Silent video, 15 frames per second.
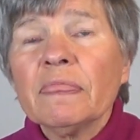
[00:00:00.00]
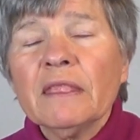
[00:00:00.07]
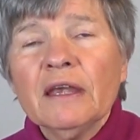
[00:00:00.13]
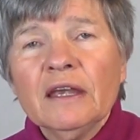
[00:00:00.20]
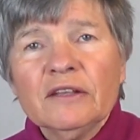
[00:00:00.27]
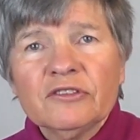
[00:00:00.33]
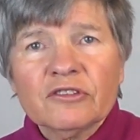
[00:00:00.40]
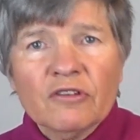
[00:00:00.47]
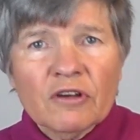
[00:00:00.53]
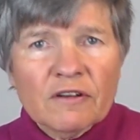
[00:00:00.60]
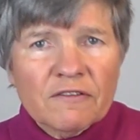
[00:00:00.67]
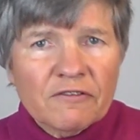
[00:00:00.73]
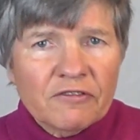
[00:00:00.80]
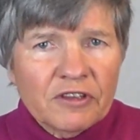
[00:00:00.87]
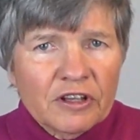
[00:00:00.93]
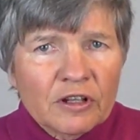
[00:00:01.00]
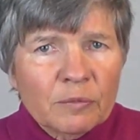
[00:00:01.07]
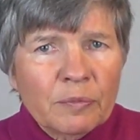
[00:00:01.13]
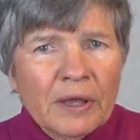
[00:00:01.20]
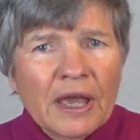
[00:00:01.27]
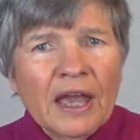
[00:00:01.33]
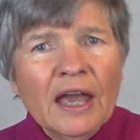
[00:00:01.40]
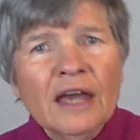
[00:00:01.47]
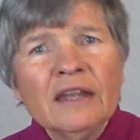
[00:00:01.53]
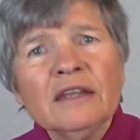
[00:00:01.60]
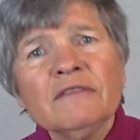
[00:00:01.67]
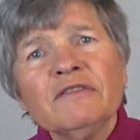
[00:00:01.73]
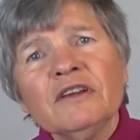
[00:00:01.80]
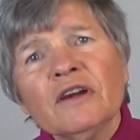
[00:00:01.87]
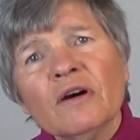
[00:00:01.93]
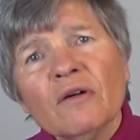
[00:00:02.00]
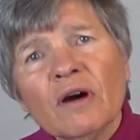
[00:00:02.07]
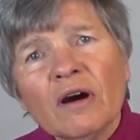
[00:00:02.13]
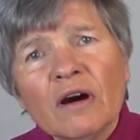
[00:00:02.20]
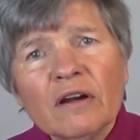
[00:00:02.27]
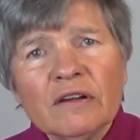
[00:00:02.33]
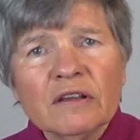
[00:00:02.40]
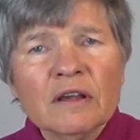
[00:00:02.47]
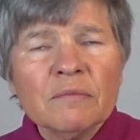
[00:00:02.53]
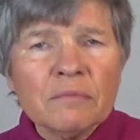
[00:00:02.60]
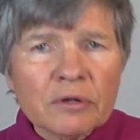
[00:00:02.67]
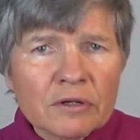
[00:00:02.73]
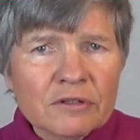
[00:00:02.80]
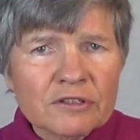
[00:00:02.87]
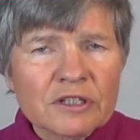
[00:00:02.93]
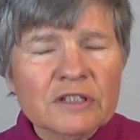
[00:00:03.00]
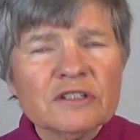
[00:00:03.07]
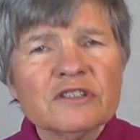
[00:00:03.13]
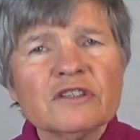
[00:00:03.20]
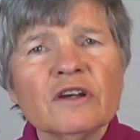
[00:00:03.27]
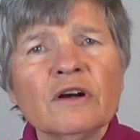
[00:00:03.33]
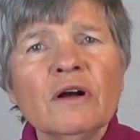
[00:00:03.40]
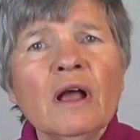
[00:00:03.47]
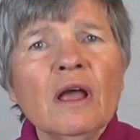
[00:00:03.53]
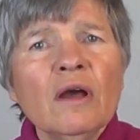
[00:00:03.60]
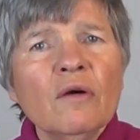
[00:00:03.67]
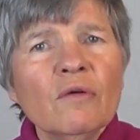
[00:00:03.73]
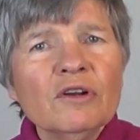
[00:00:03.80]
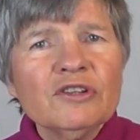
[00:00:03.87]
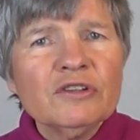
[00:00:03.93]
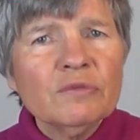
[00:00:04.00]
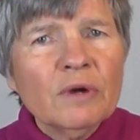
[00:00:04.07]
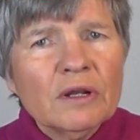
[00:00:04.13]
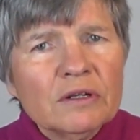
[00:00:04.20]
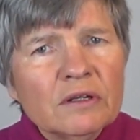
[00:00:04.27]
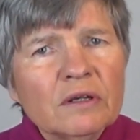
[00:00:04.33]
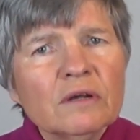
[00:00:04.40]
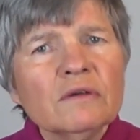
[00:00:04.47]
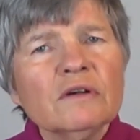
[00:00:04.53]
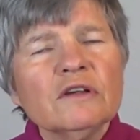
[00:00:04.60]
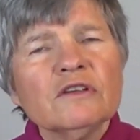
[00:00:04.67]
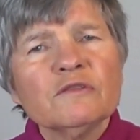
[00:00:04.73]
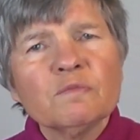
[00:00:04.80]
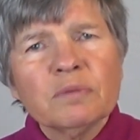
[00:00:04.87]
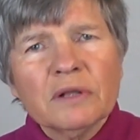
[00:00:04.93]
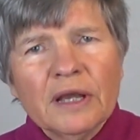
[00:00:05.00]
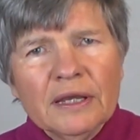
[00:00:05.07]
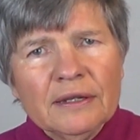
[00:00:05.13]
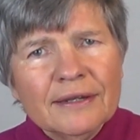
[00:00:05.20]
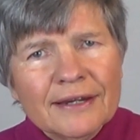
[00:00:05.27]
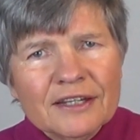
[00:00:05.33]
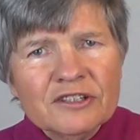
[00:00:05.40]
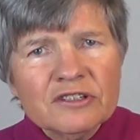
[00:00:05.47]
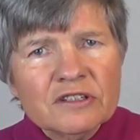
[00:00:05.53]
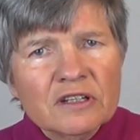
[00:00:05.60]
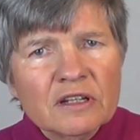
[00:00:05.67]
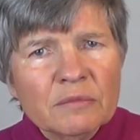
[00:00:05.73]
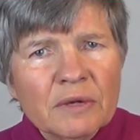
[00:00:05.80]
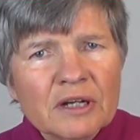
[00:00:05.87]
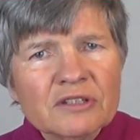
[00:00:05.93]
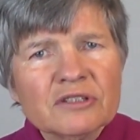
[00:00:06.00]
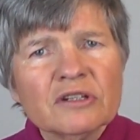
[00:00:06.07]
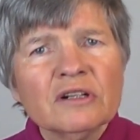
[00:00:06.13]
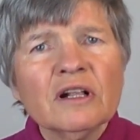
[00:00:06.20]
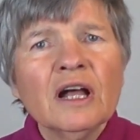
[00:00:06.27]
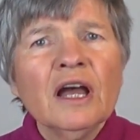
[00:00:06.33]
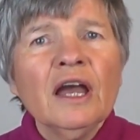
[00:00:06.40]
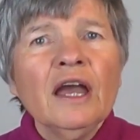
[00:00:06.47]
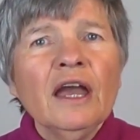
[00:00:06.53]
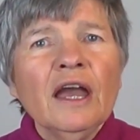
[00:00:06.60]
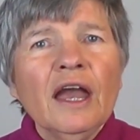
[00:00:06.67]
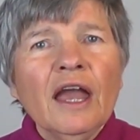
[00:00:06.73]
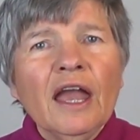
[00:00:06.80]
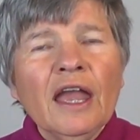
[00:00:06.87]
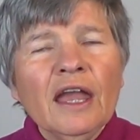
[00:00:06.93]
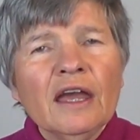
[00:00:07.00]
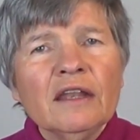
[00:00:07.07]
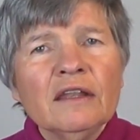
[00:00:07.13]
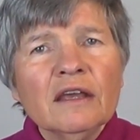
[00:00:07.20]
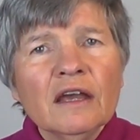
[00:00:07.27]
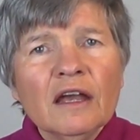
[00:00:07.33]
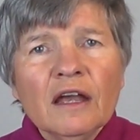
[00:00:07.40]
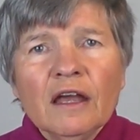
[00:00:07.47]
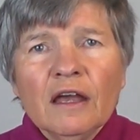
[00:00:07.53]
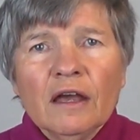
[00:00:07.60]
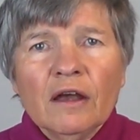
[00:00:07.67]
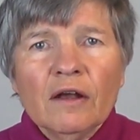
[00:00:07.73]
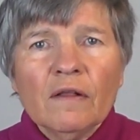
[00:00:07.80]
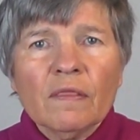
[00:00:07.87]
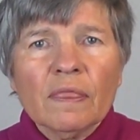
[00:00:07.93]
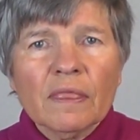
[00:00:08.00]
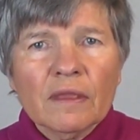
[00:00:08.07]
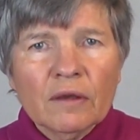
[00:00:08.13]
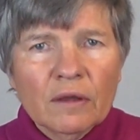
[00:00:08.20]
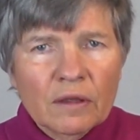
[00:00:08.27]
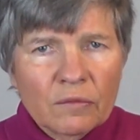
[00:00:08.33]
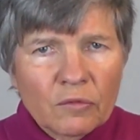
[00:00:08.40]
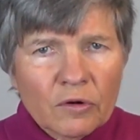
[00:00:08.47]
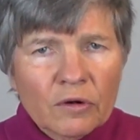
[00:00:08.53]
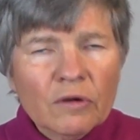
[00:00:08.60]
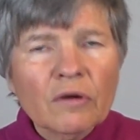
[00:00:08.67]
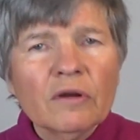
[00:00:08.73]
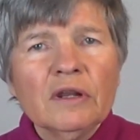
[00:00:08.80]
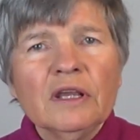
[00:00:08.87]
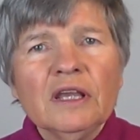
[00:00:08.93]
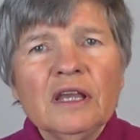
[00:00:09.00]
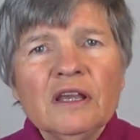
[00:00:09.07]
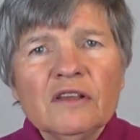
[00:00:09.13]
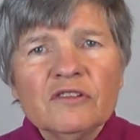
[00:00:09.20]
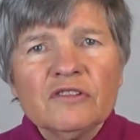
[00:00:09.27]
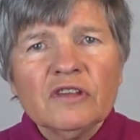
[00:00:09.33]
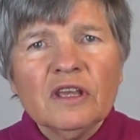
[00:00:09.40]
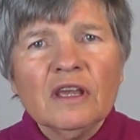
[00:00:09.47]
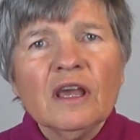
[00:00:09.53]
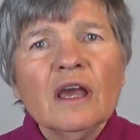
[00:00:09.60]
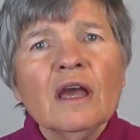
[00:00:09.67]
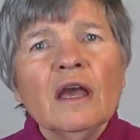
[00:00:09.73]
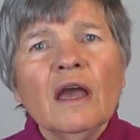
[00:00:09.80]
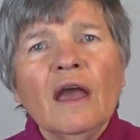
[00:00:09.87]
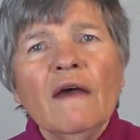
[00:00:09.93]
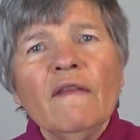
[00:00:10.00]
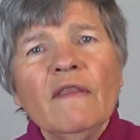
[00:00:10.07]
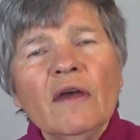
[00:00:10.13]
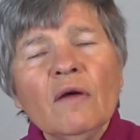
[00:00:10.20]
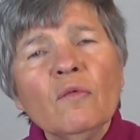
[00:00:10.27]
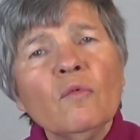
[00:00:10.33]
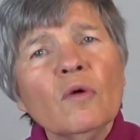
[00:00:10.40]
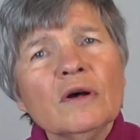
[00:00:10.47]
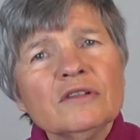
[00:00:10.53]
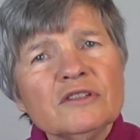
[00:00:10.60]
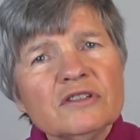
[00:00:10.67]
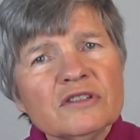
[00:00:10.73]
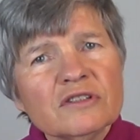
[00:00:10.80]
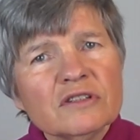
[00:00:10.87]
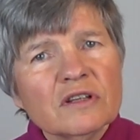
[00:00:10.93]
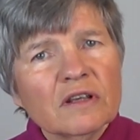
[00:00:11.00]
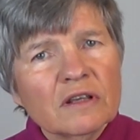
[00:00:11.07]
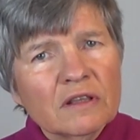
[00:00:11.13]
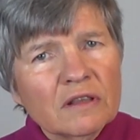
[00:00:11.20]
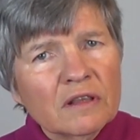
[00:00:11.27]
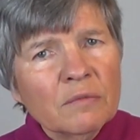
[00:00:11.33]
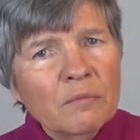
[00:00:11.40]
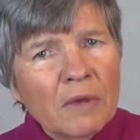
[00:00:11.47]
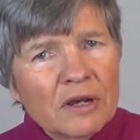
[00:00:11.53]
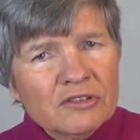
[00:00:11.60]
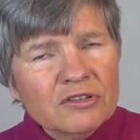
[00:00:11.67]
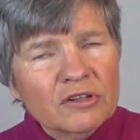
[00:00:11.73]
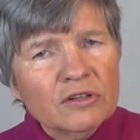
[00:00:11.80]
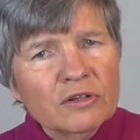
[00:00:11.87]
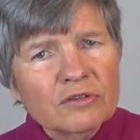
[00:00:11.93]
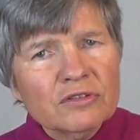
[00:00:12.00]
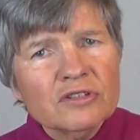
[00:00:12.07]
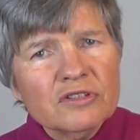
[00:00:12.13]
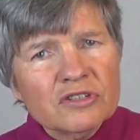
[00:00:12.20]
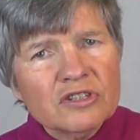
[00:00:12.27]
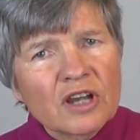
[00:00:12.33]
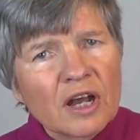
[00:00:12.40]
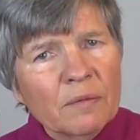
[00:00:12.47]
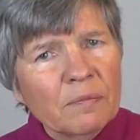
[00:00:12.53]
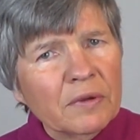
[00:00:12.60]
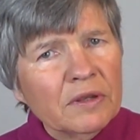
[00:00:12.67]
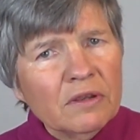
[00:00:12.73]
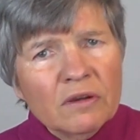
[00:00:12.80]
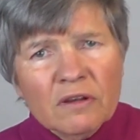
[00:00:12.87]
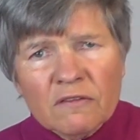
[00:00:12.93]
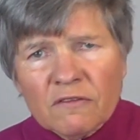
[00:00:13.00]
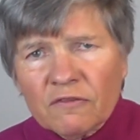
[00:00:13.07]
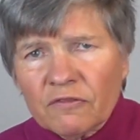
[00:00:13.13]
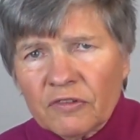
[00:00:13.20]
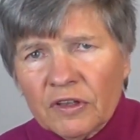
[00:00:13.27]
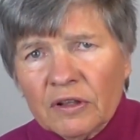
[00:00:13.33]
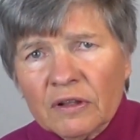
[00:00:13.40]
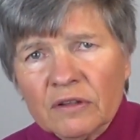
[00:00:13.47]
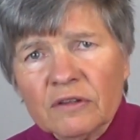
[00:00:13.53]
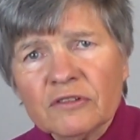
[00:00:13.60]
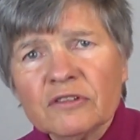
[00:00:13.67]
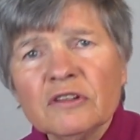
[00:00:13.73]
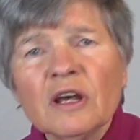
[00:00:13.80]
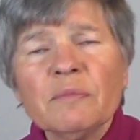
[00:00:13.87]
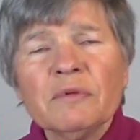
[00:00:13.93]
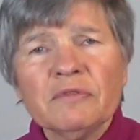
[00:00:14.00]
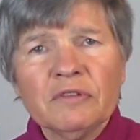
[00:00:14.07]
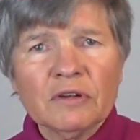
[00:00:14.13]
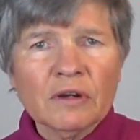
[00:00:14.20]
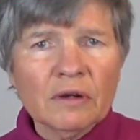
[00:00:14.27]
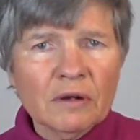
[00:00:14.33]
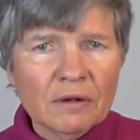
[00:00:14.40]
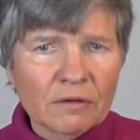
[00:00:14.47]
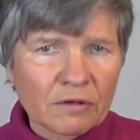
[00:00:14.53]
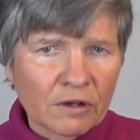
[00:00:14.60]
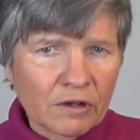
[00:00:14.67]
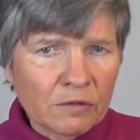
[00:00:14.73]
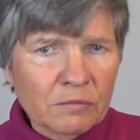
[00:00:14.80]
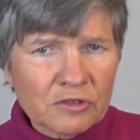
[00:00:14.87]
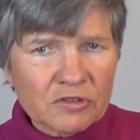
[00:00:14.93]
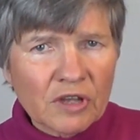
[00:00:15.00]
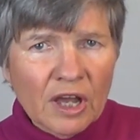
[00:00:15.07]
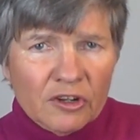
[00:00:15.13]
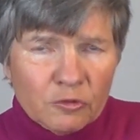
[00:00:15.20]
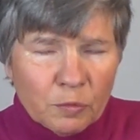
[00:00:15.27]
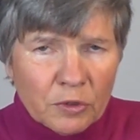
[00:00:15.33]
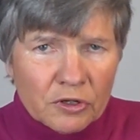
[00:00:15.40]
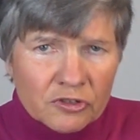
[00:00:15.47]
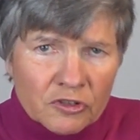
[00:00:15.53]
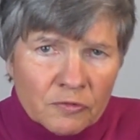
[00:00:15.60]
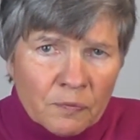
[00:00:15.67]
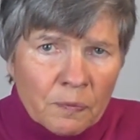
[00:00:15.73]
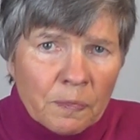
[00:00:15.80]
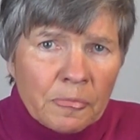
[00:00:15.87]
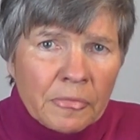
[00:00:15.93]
it's going to feel bad. If you go hard, you can bruise it. So what you want to do is play nice to the muscle and work on it easy. And then once the muscle loosens up, and you can feel it loosen up if you're a good massage person,